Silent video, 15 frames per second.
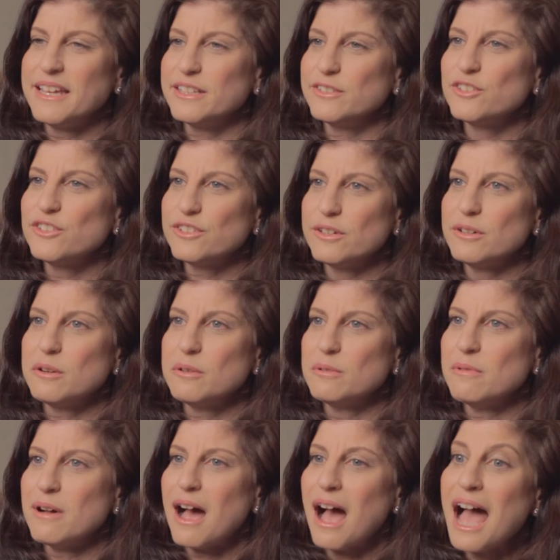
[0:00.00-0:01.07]
And
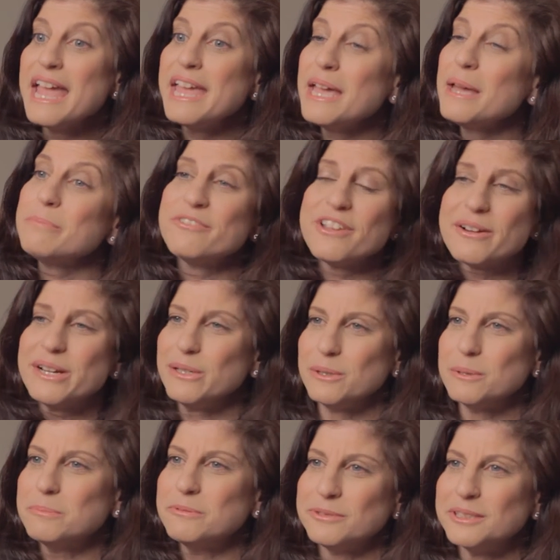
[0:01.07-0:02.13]
so I am very
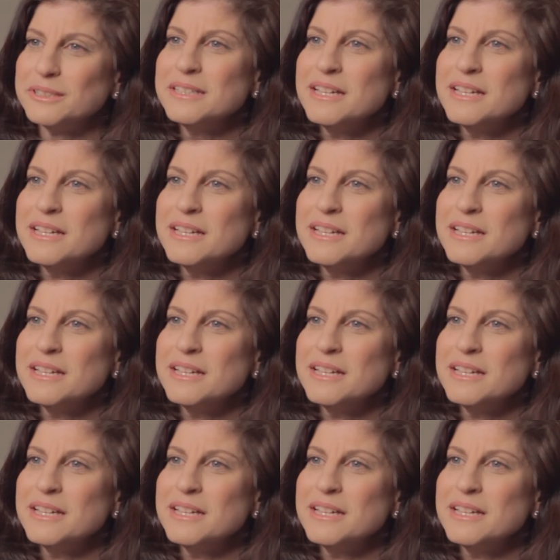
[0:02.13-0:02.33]
hopeful,